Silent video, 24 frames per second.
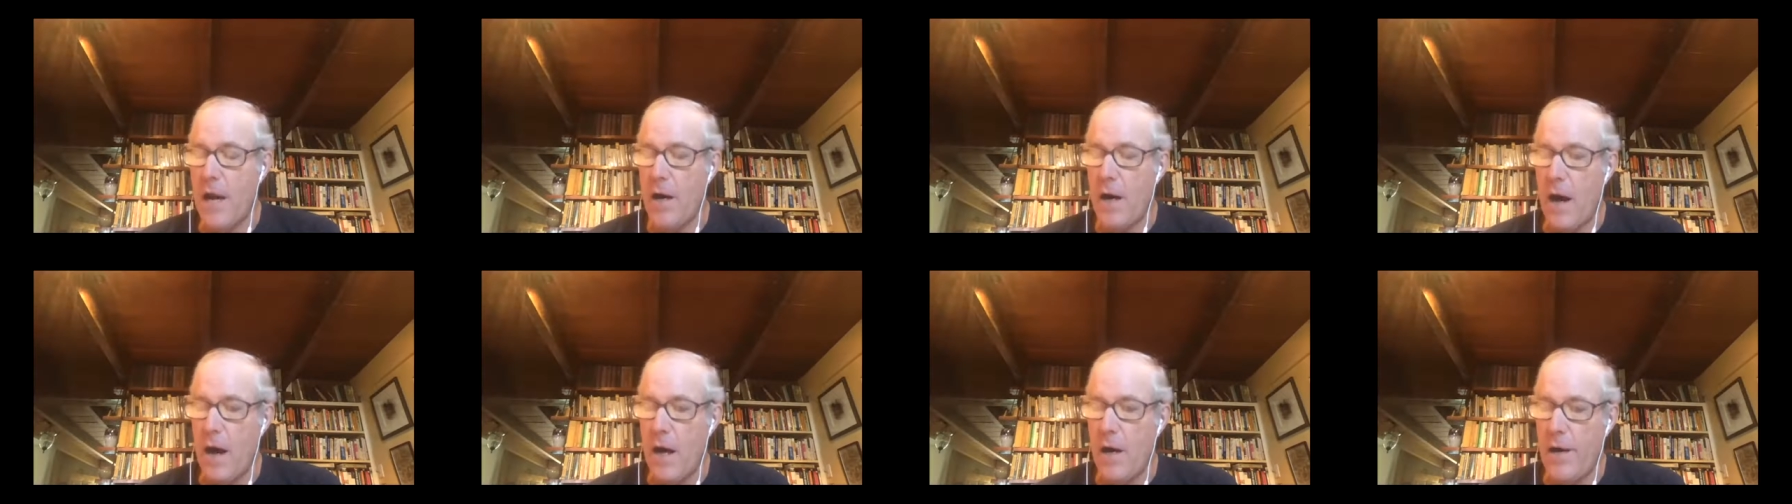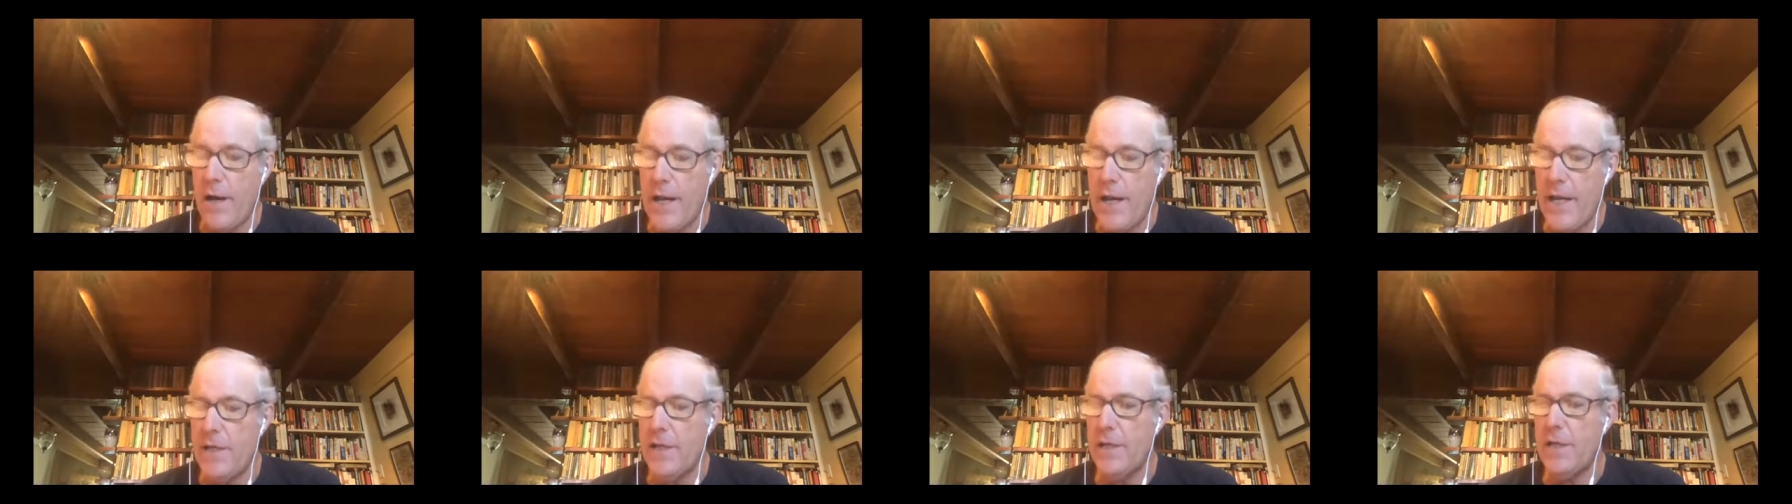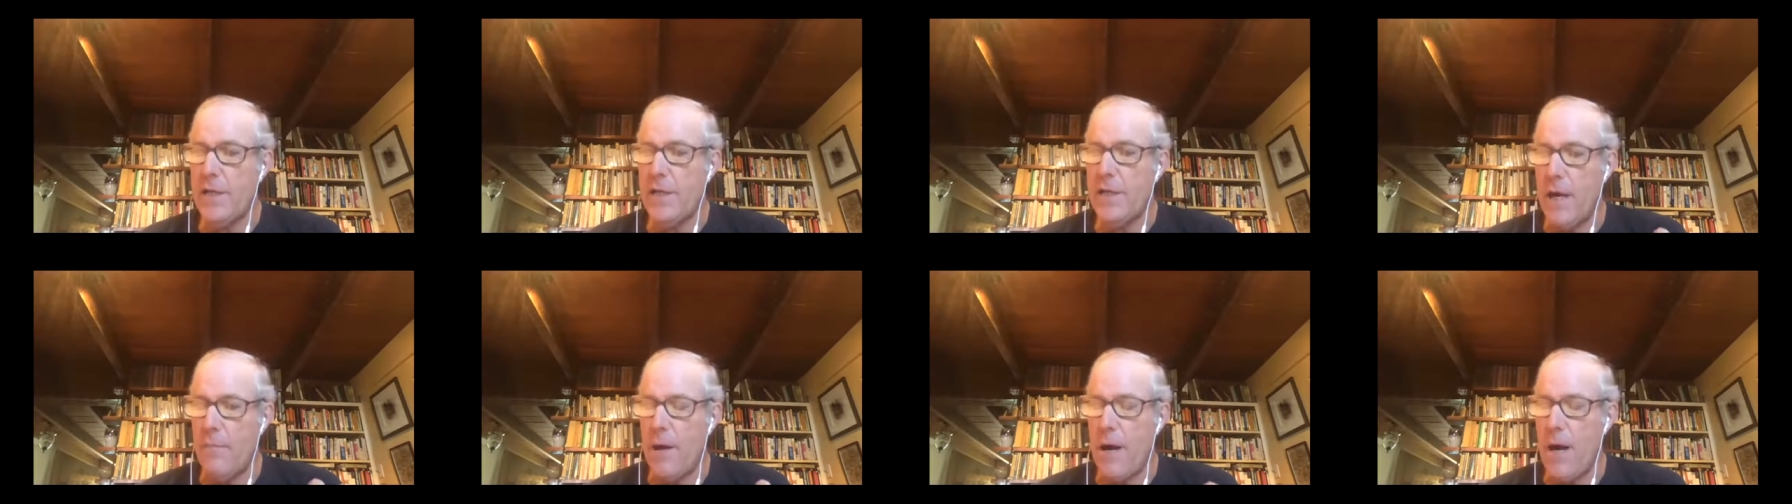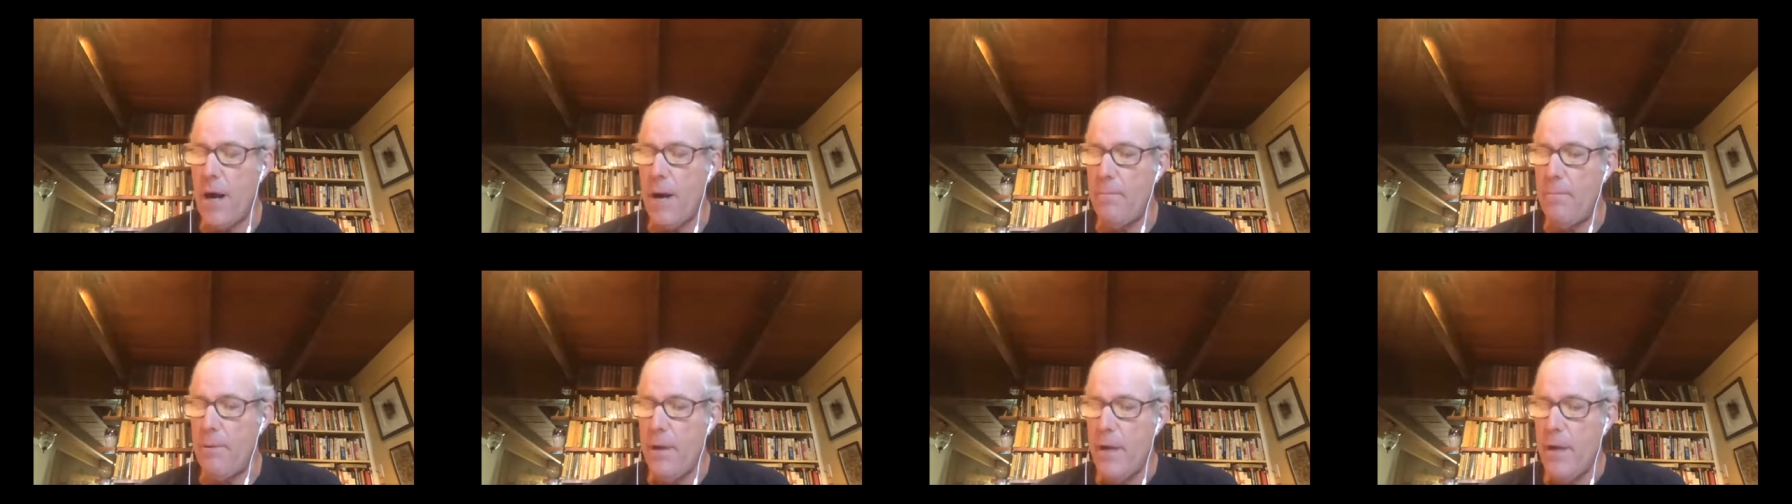our income up
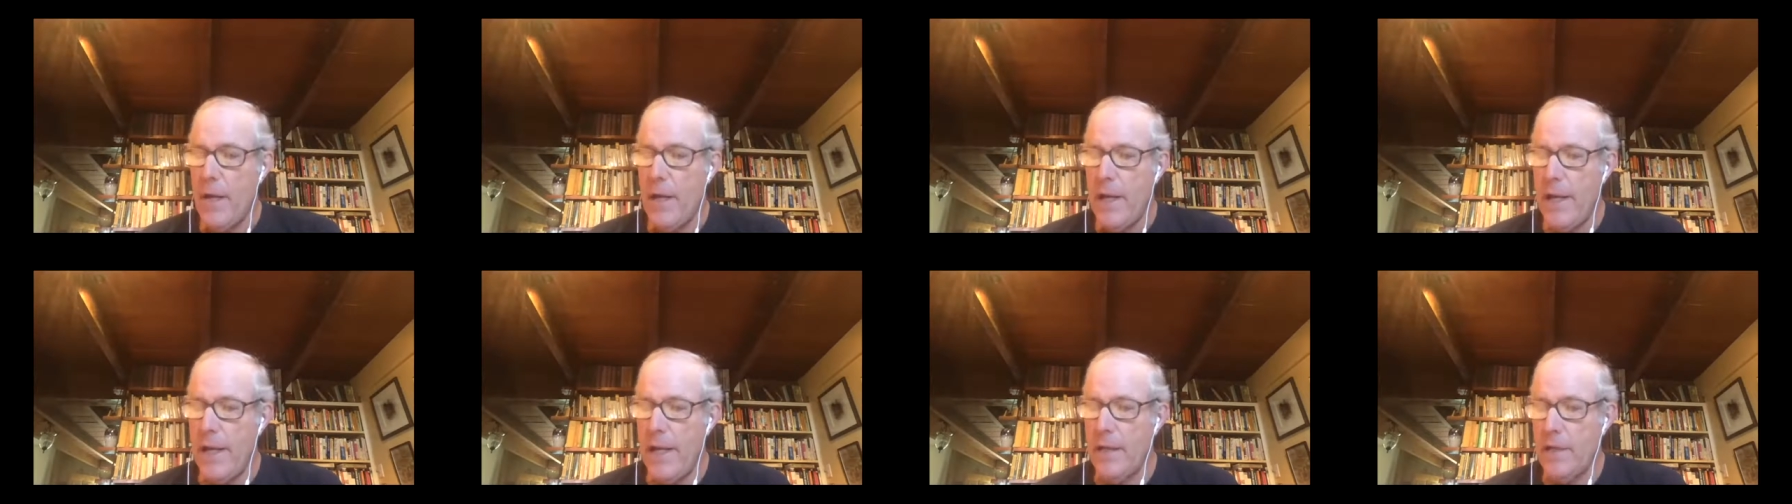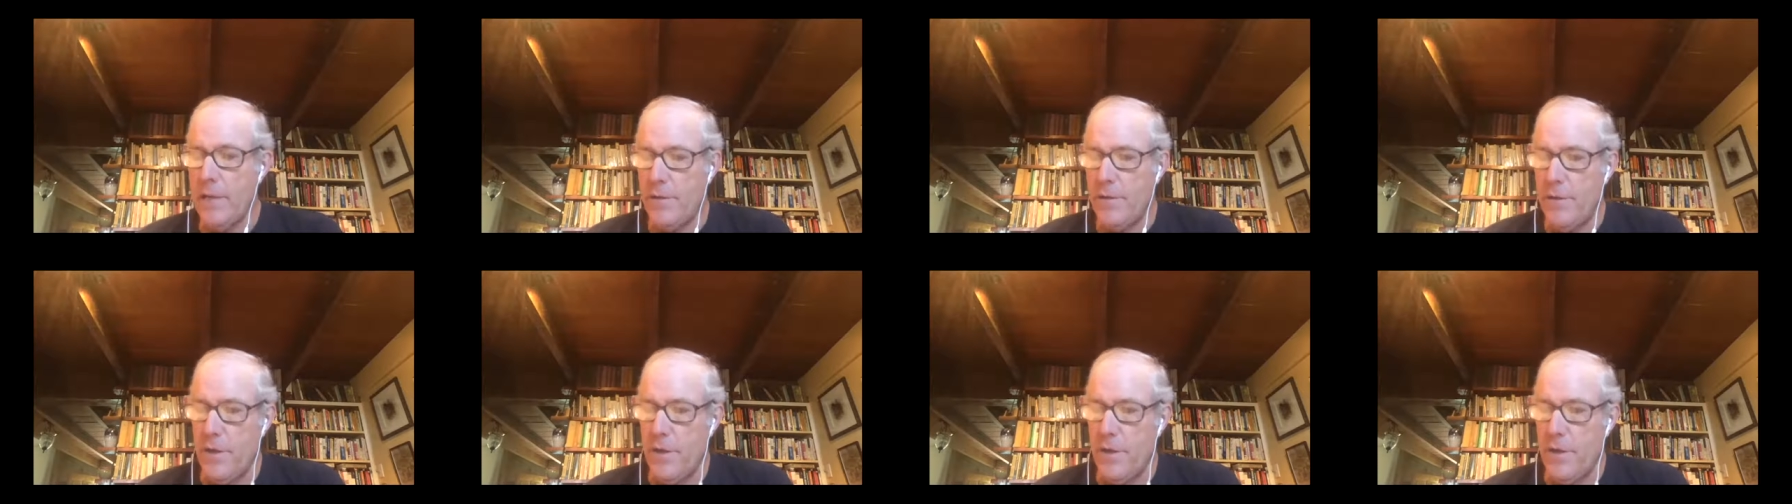into the